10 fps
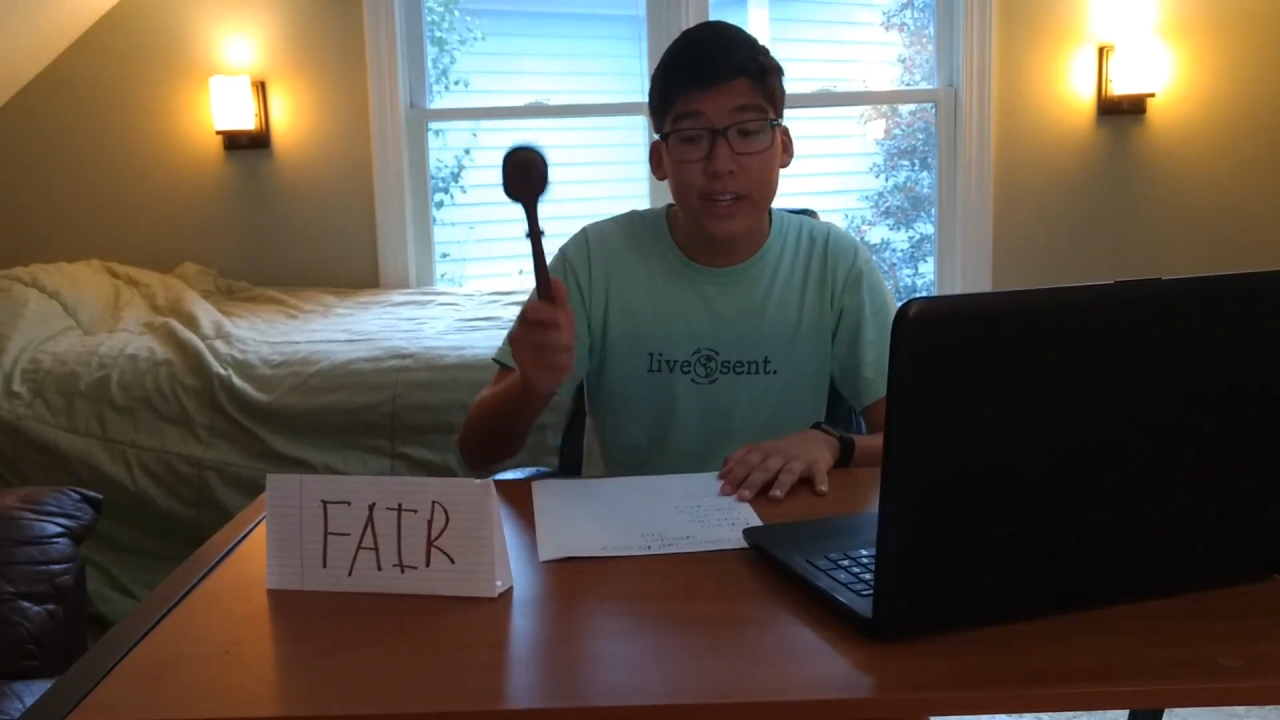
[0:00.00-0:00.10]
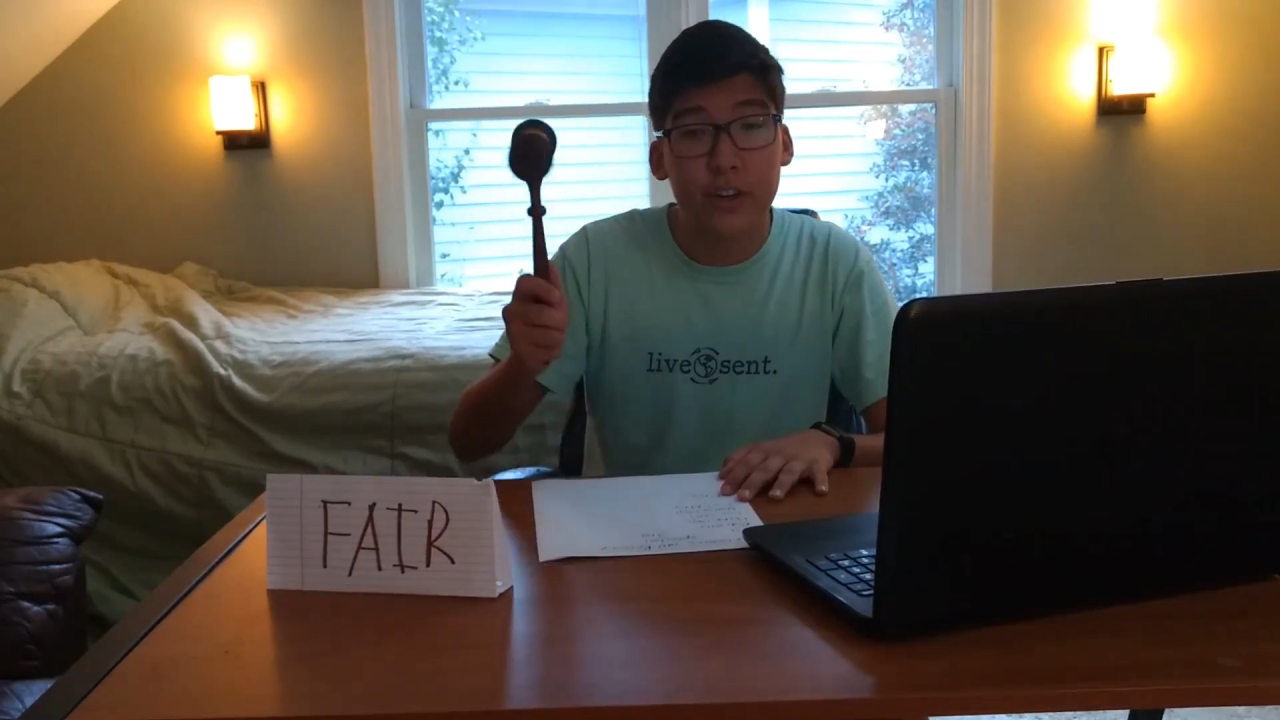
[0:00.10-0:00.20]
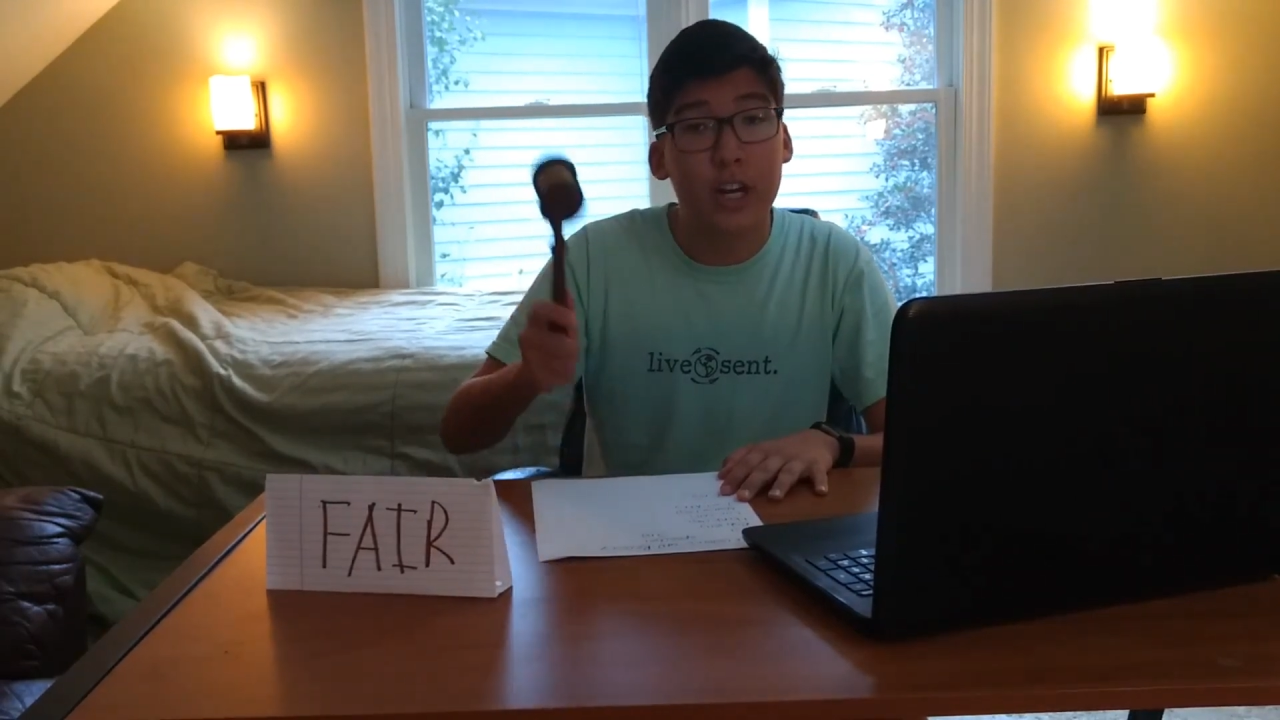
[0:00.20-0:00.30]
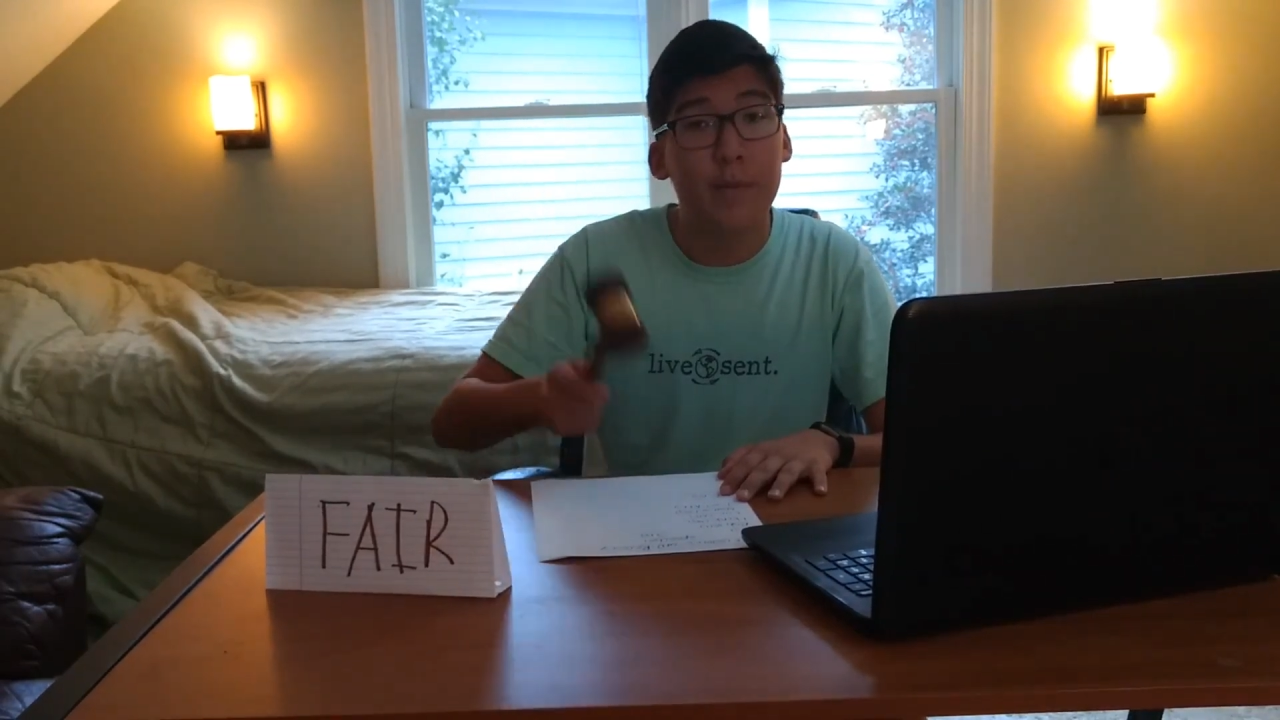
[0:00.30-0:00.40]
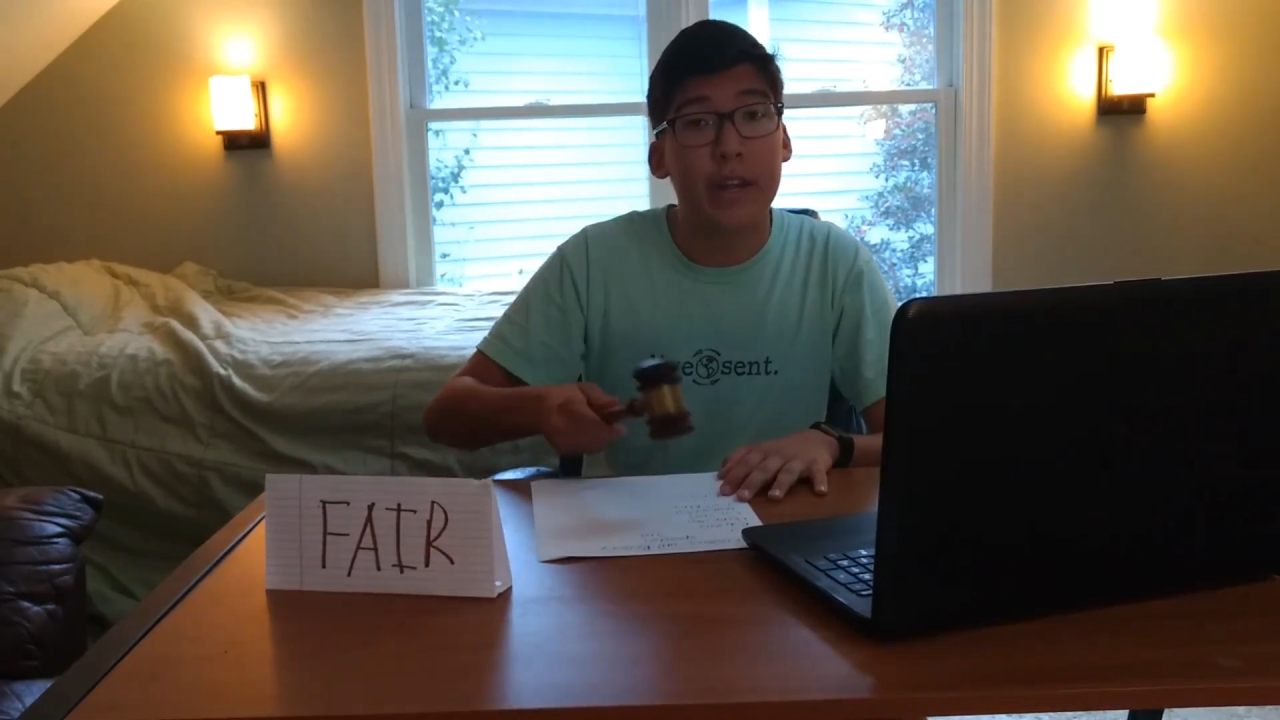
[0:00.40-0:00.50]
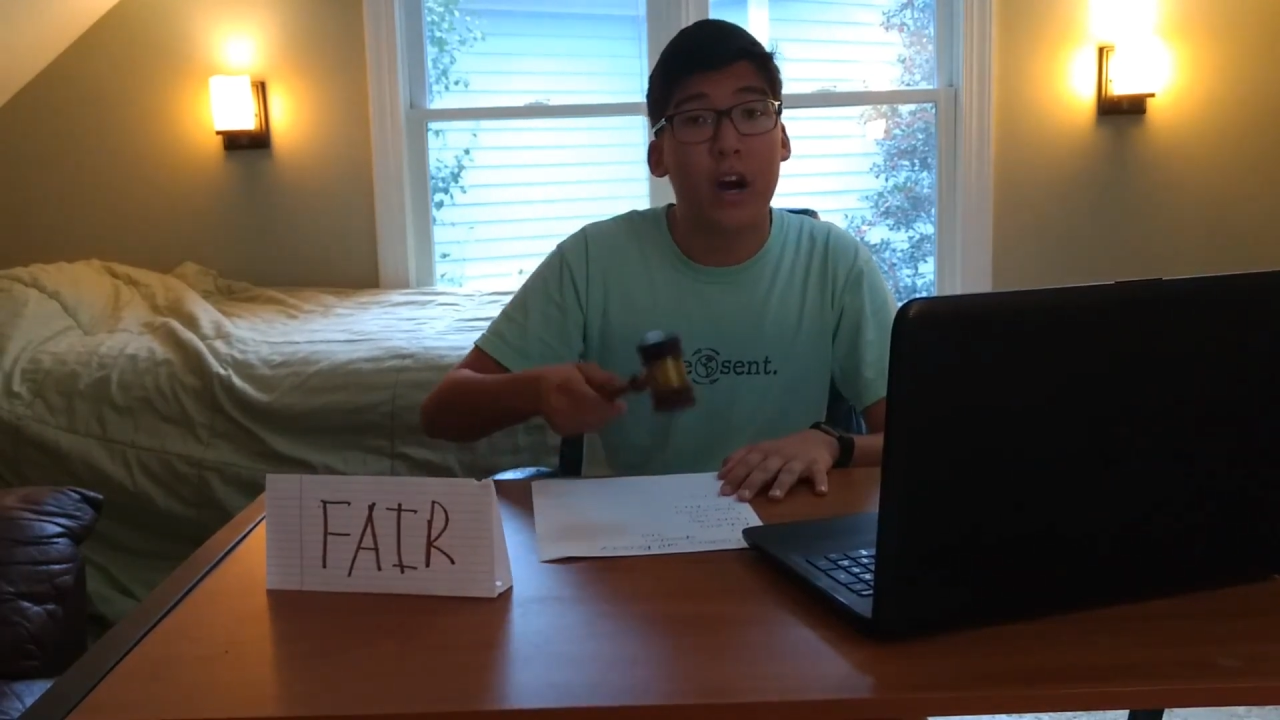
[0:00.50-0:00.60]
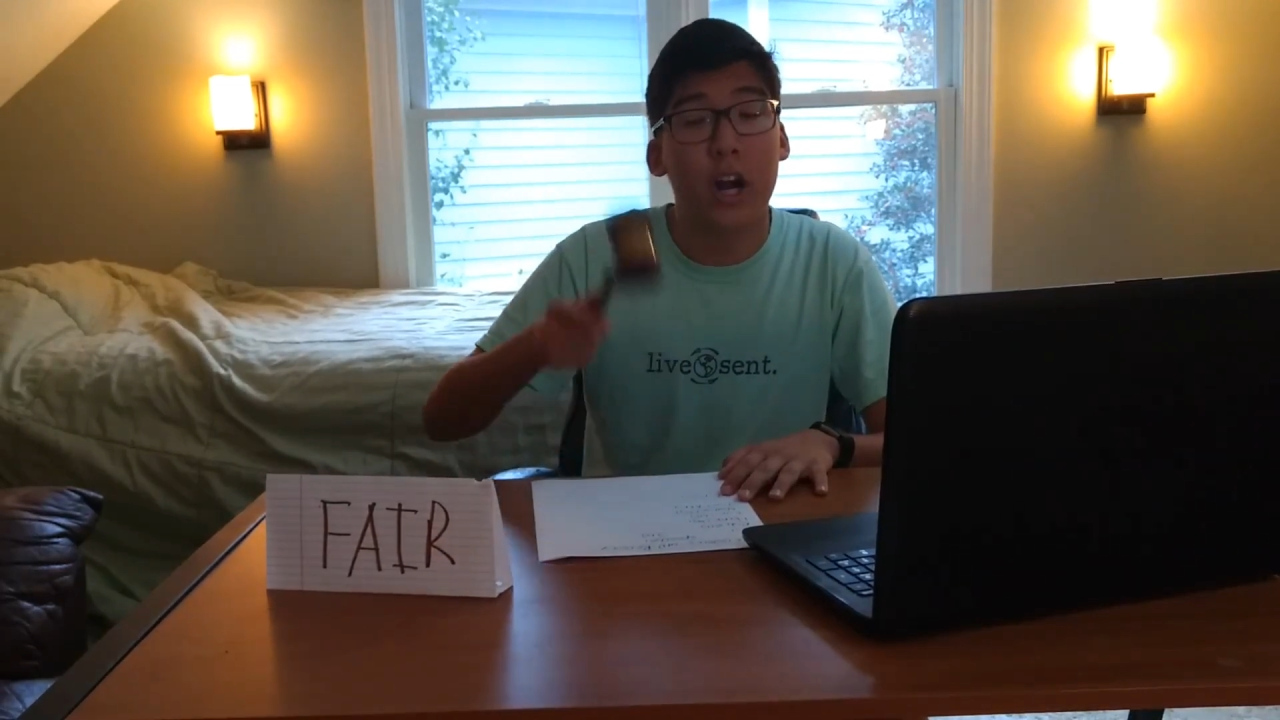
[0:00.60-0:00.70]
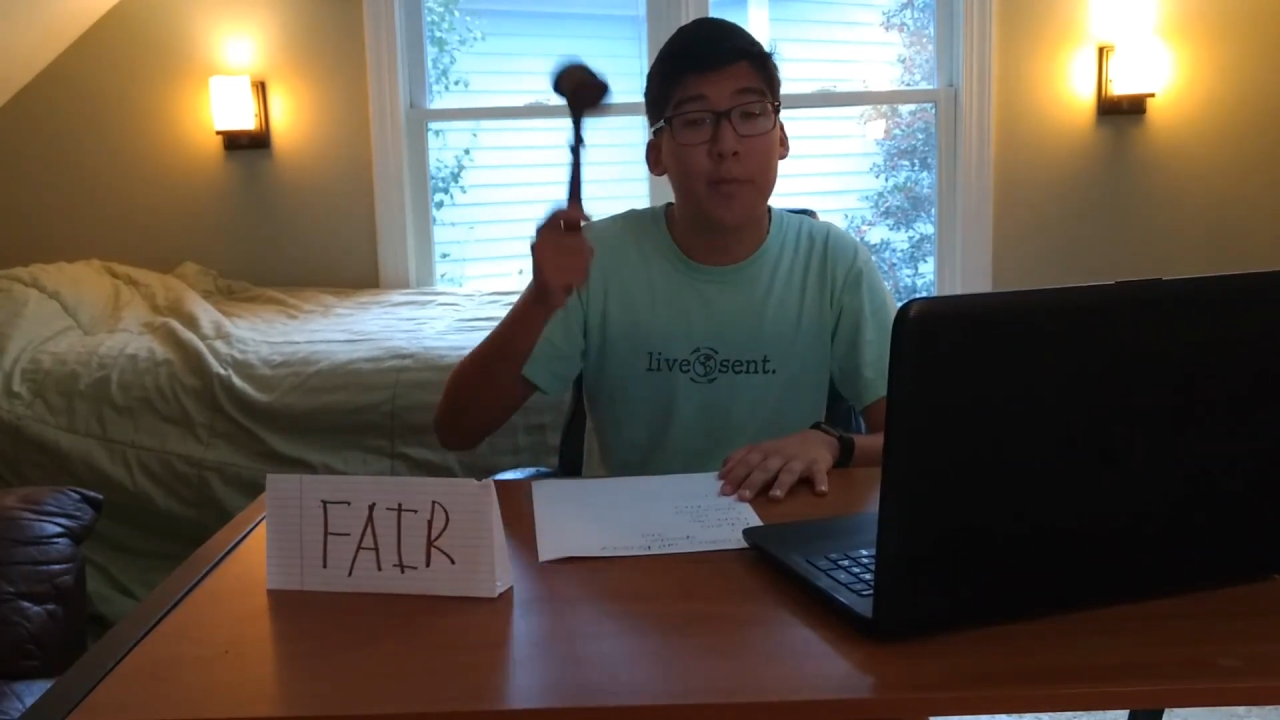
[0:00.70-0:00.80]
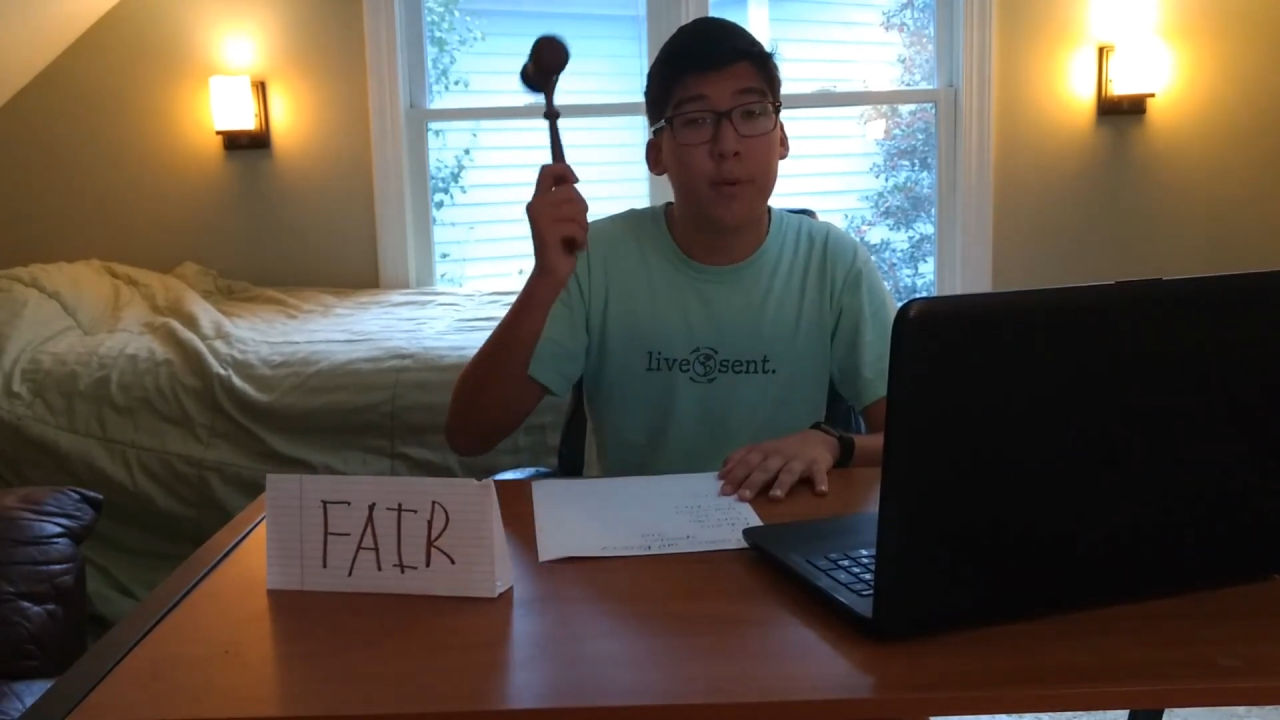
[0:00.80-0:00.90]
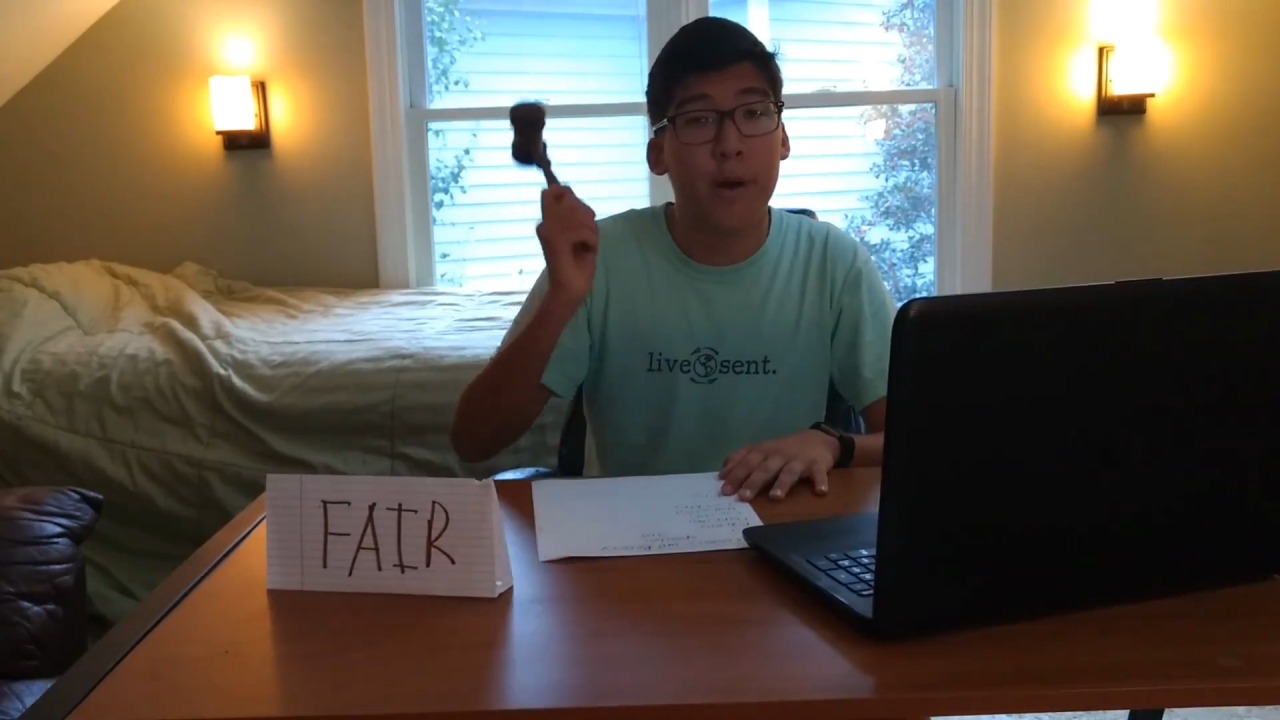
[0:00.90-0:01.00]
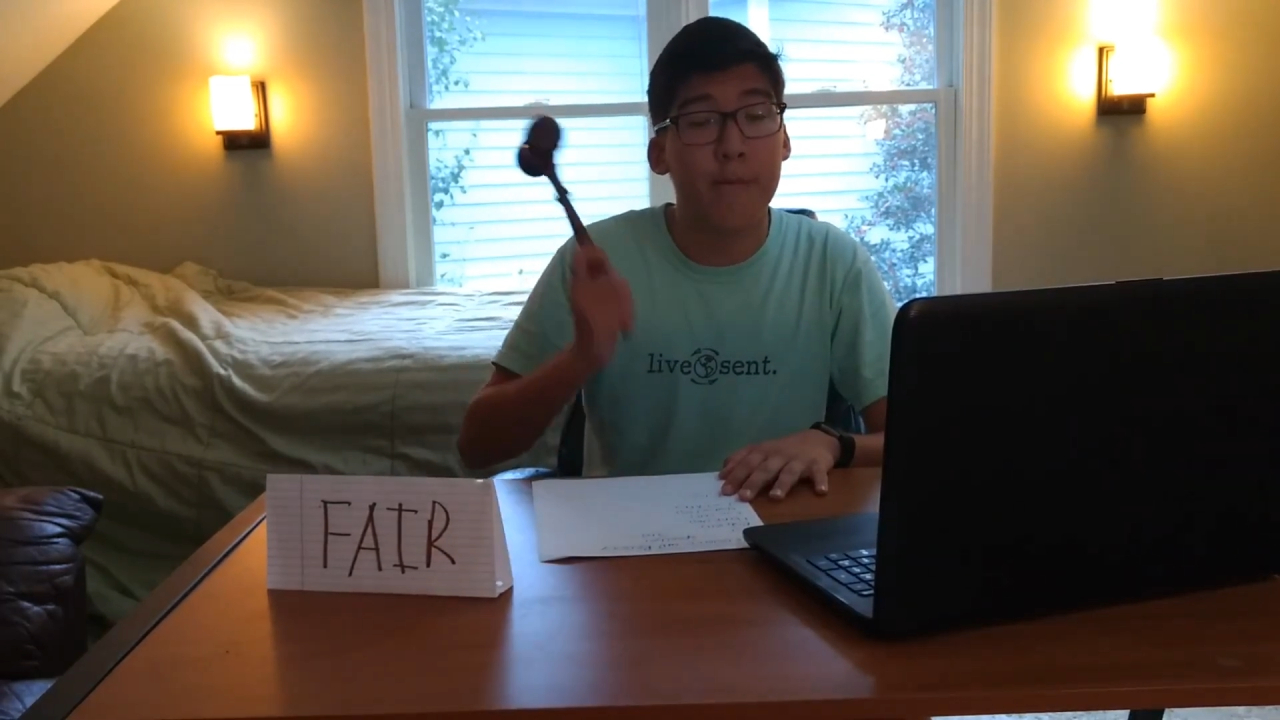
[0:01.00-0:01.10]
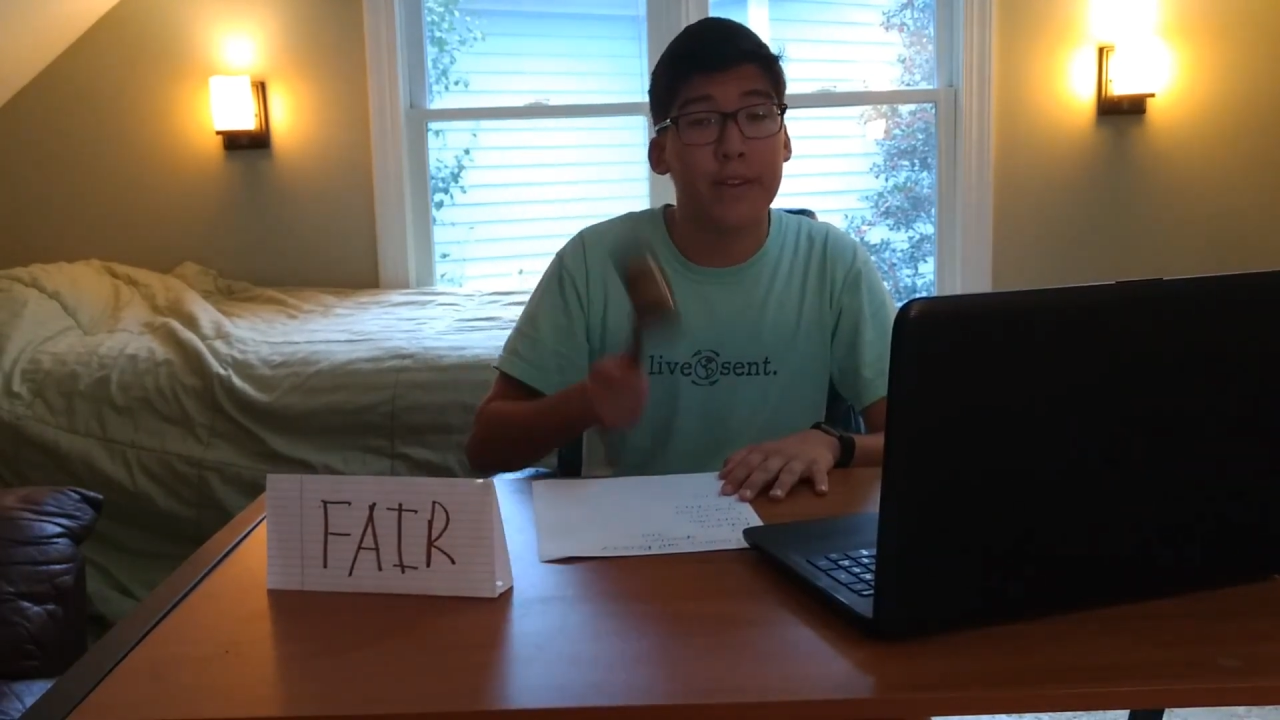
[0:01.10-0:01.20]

you're going to be inaudible by